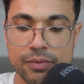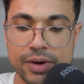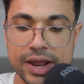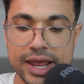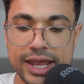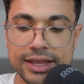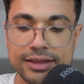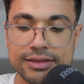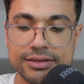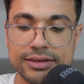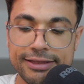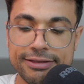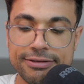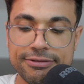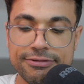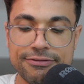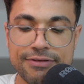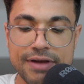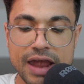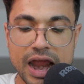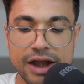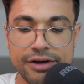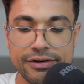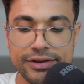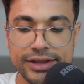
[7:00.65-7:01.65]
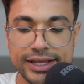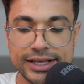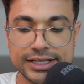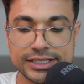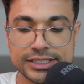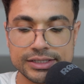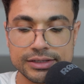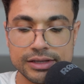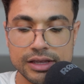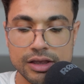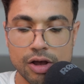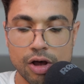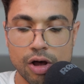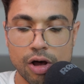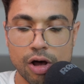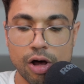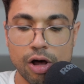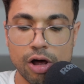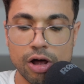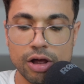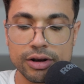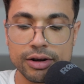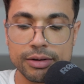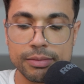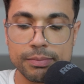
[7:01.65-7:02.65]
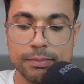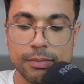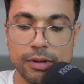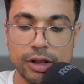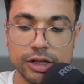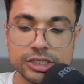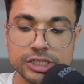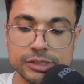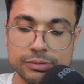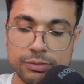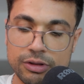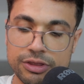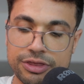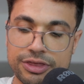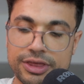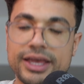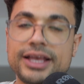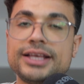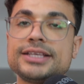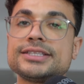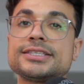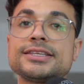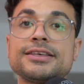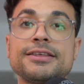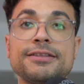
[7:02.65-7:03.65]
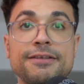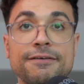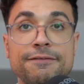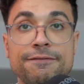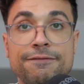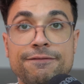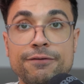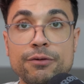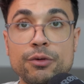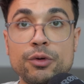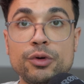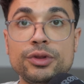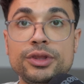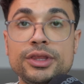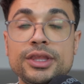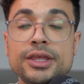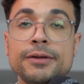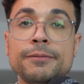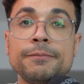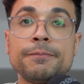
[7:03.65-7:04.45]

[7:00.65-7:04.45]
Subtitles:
rate, it varies on multiple things: the food,